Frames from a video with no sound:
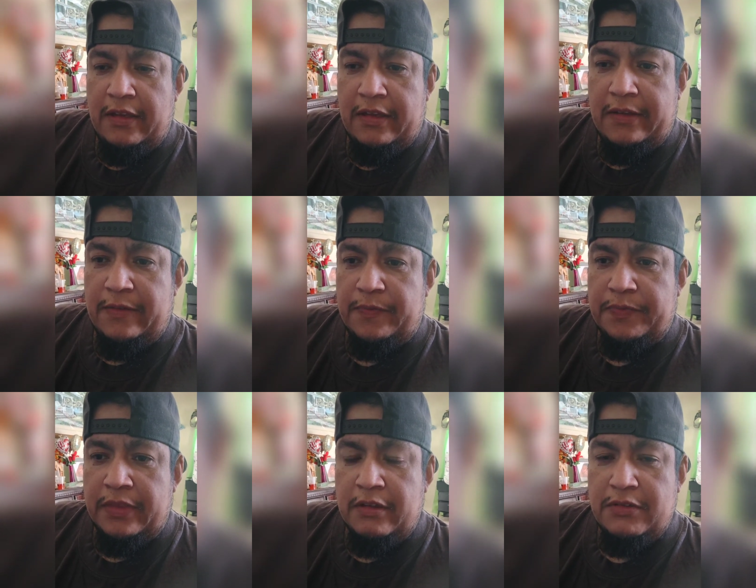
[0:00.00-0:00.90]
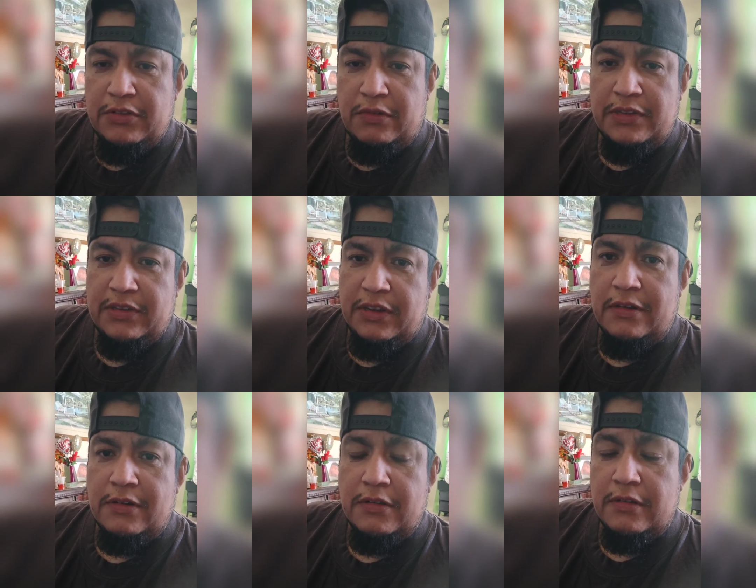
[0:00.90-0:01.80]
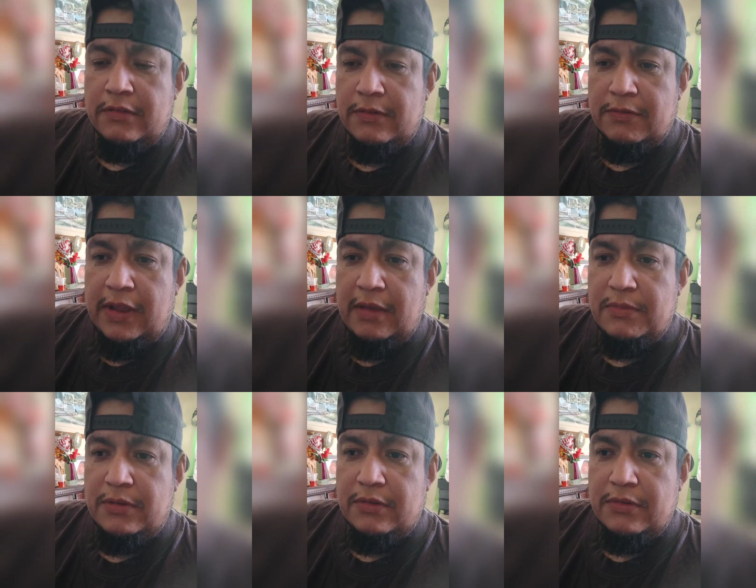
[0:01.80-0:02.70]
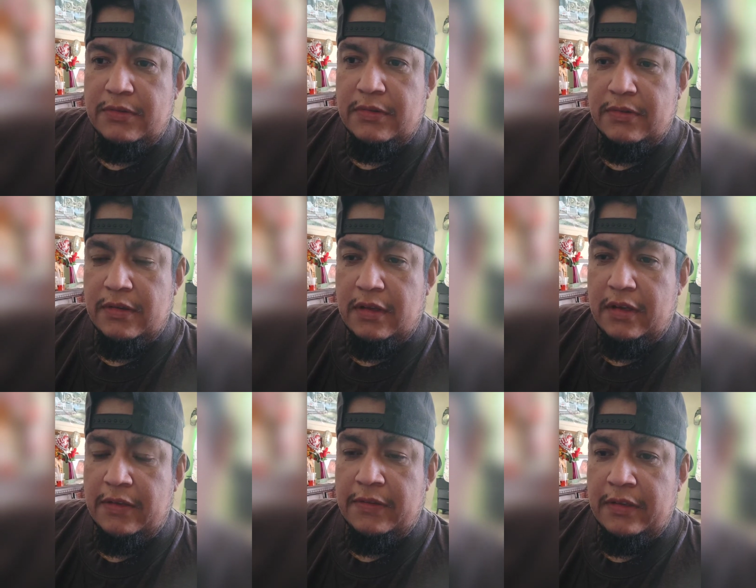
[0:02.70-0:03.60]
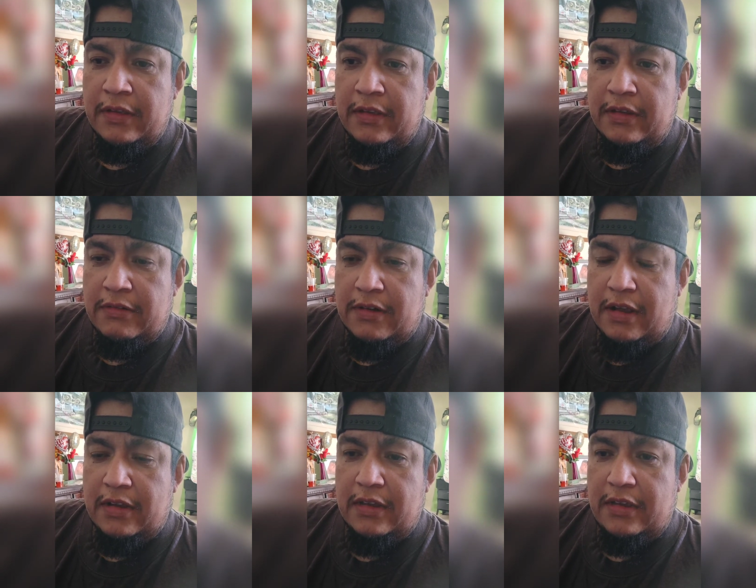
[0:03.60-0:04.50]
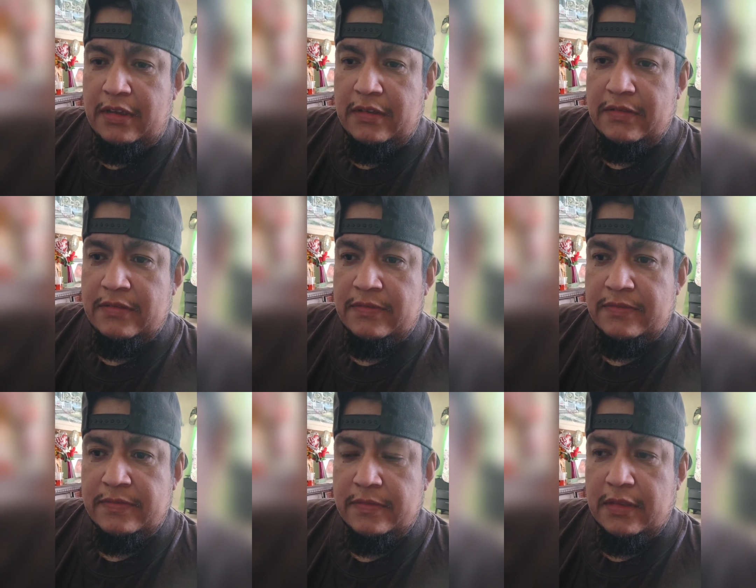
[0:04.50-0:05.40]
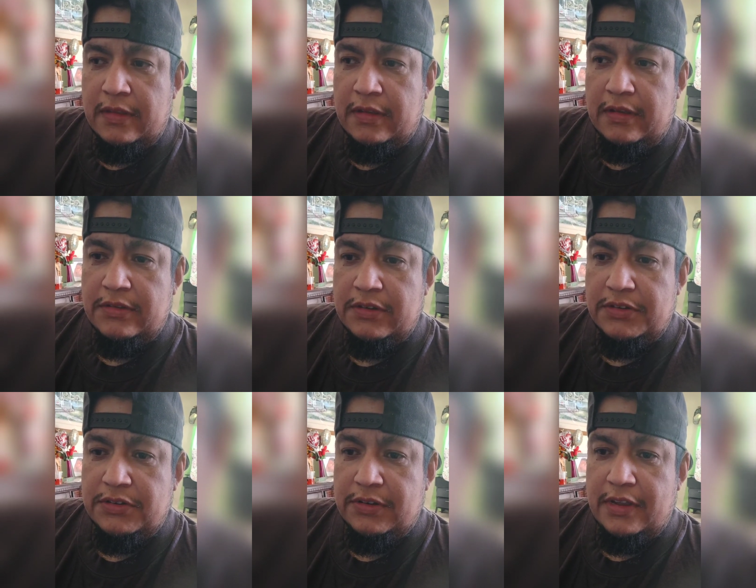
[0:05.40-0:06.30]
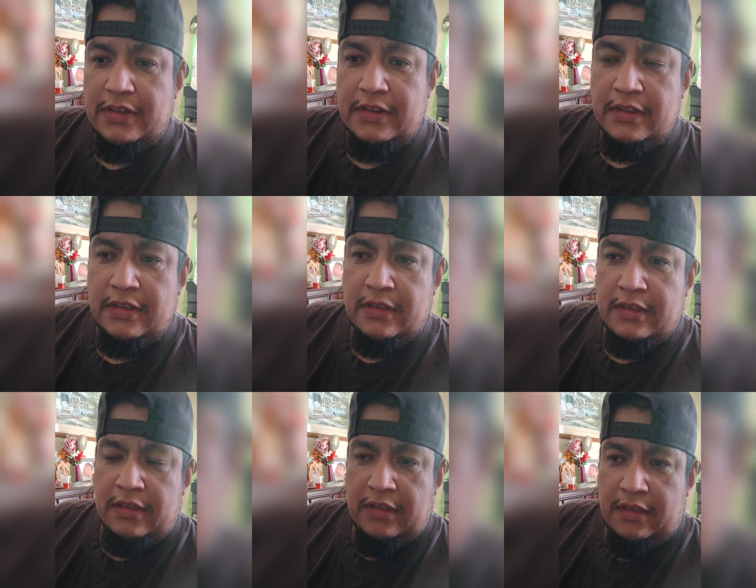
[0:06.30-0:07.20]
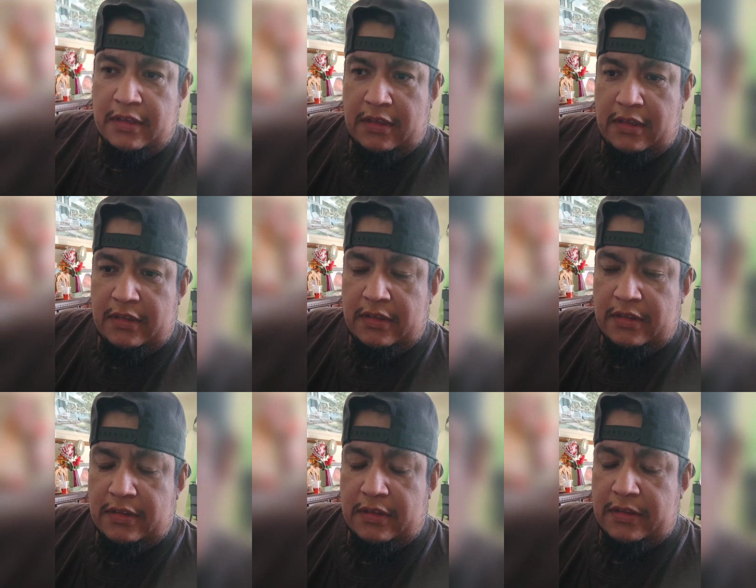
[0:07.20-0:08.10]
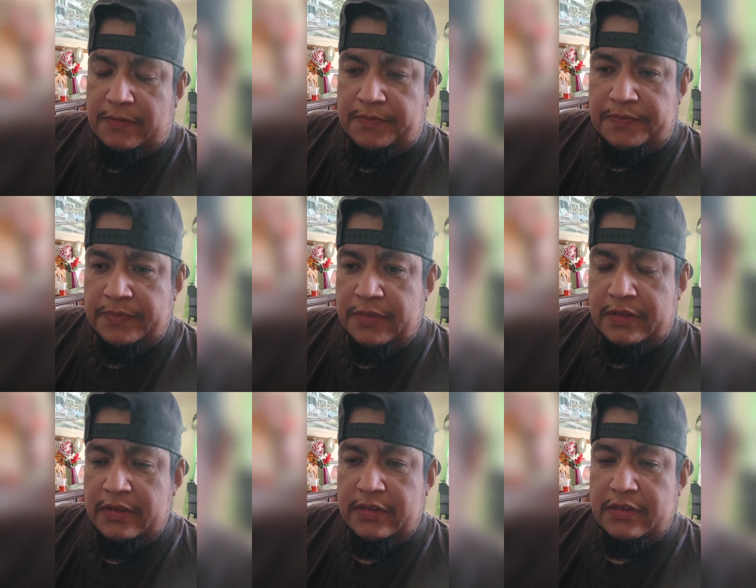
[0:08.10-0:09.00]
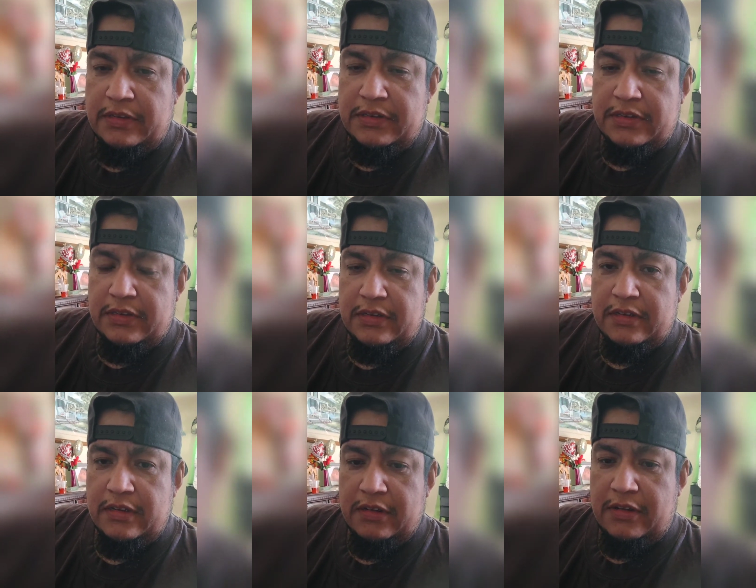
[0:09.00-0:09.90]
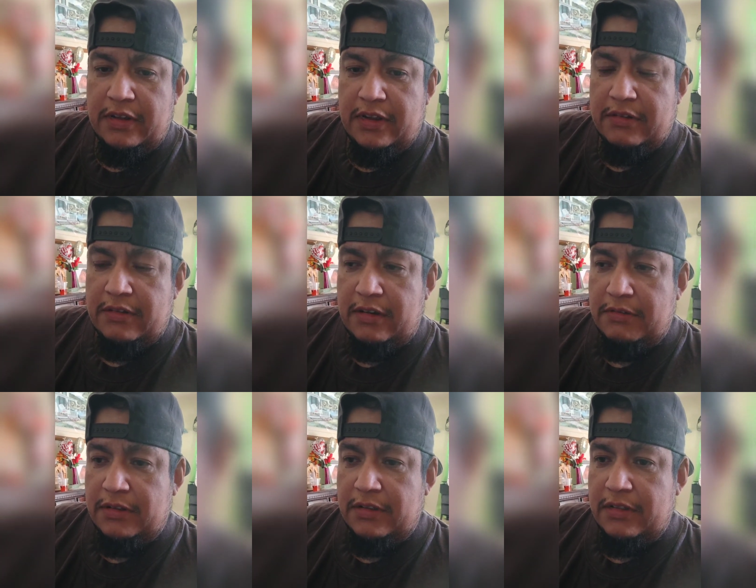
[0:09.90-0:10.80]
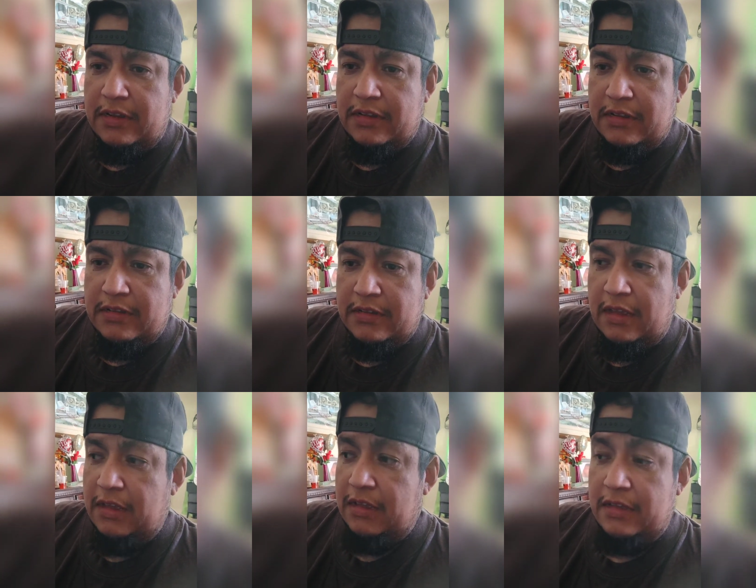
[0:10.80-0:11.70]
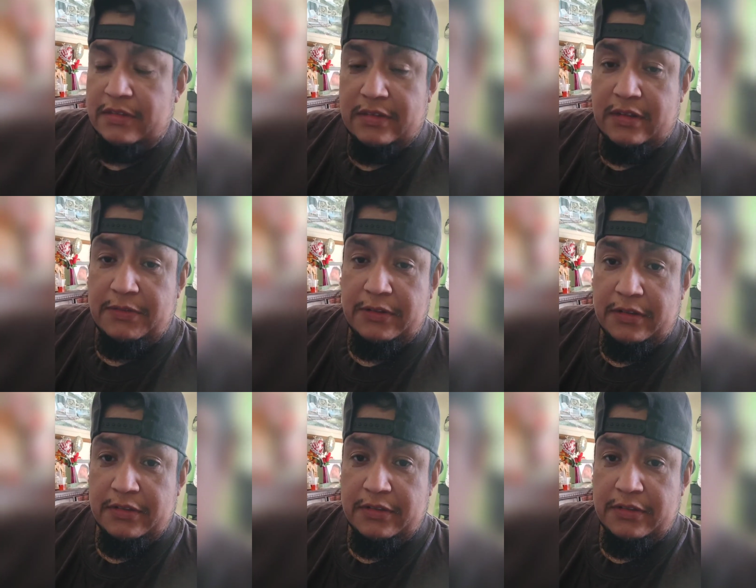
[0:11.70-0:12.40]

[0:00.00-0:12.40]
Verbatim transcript: Um, he was always a hero. Rambo, uh, Rocky, uh, Judge Dredd, and um, he's just a, a, great actor. I really like his, uh, his stuff, you know.